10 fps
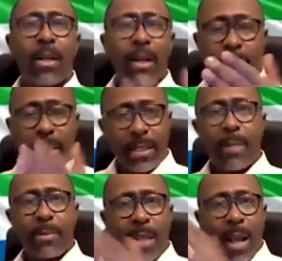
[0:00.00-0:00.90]
The
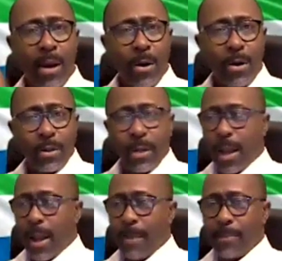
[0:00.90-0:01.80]
tapes are
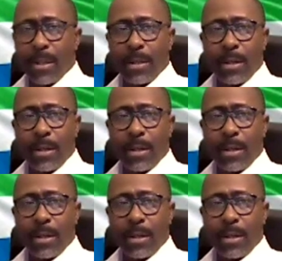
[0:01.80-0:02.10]
on